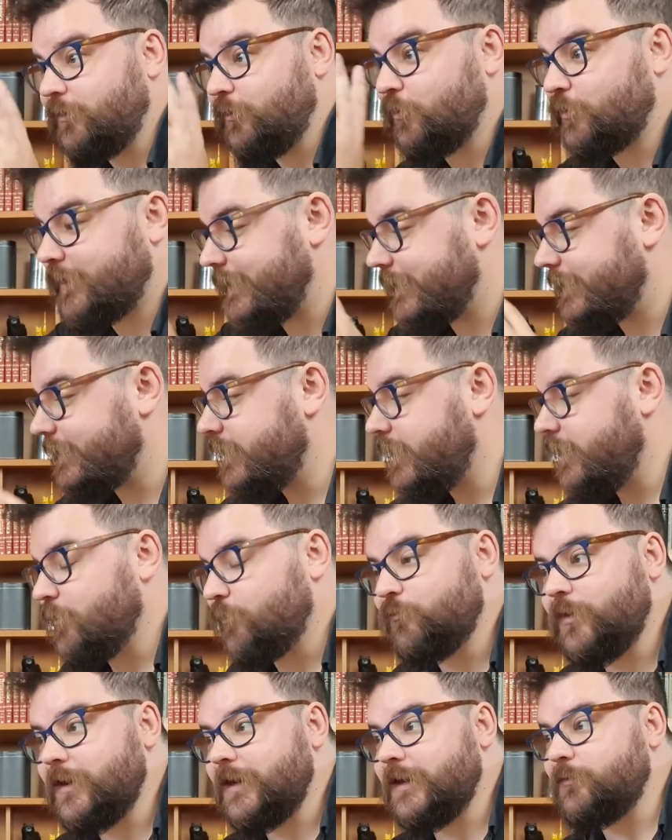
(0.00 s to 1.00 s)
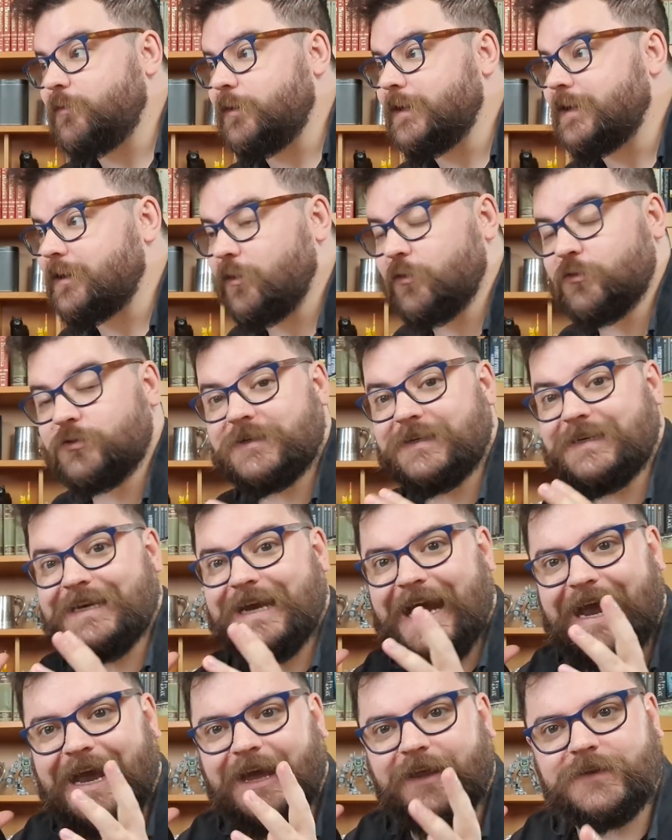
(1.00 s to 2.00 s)
looking really, really closely
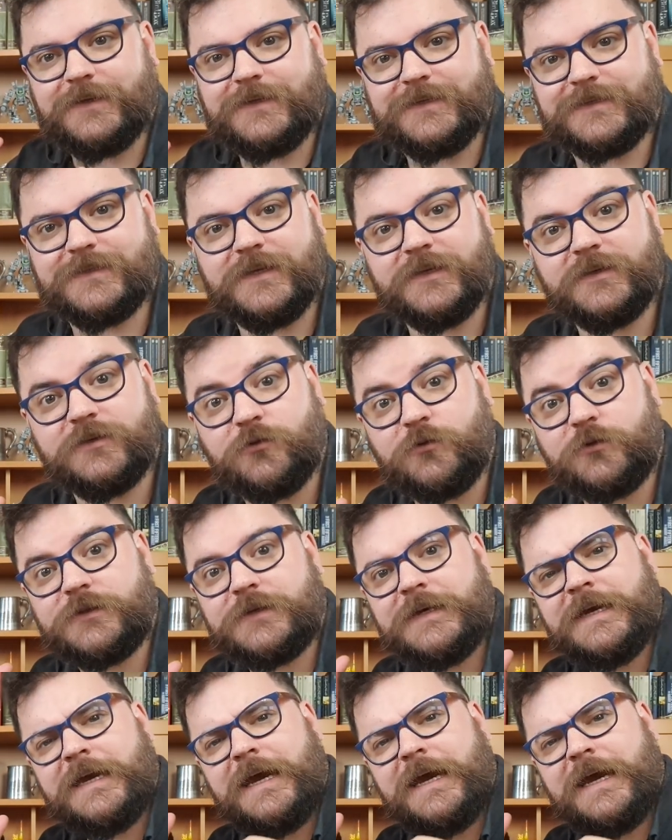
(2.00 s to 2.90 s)
at these thistles